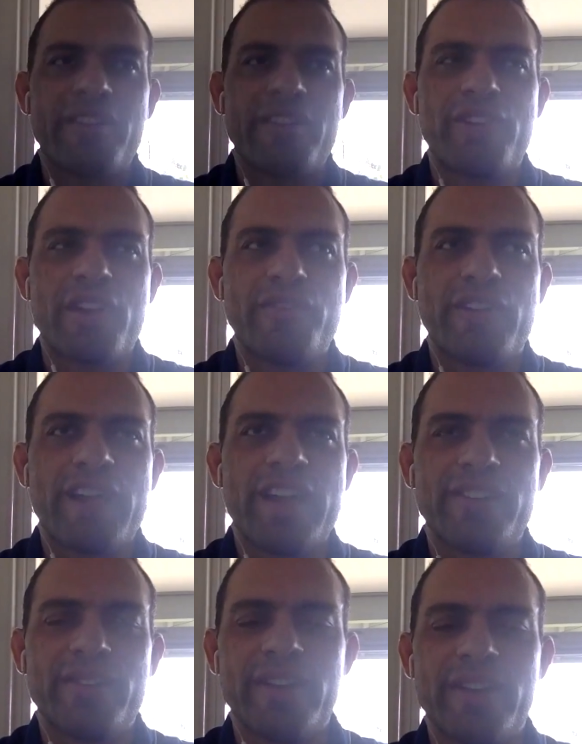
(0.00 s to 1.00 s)
on Friend
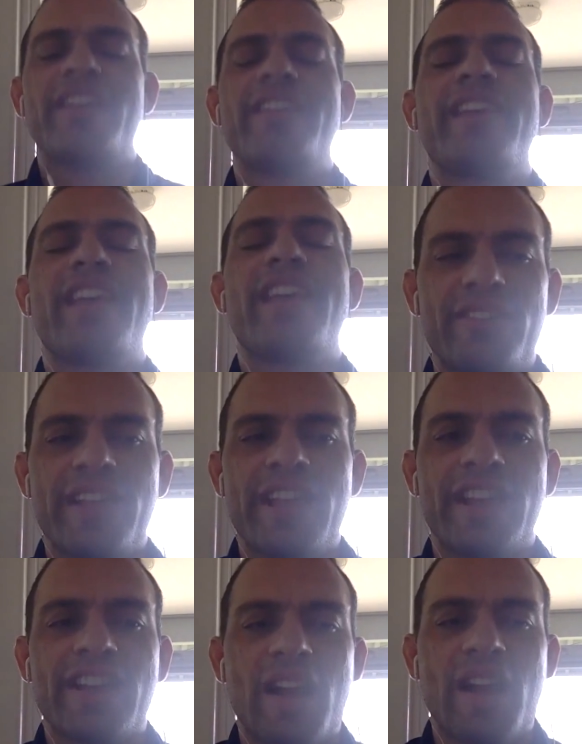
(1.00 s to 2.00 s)
Finder who didn't get their
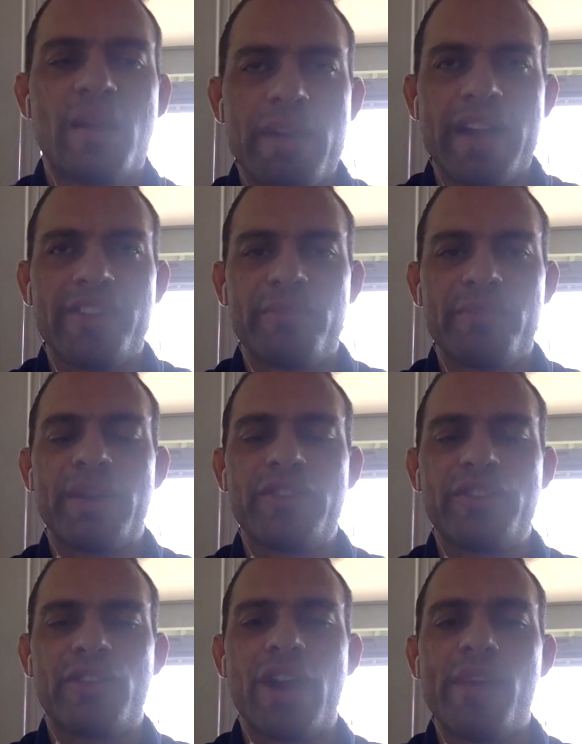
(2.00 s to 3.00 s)
data compromised are probably
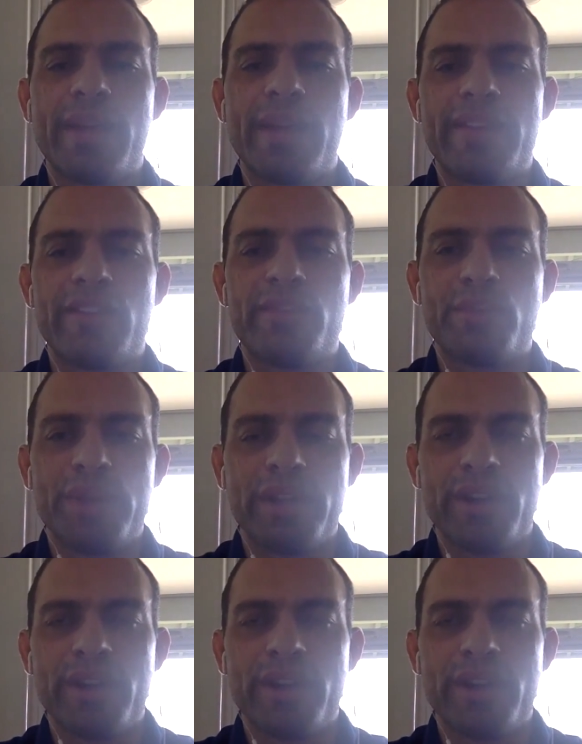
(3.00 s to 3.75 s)
scrambling at this point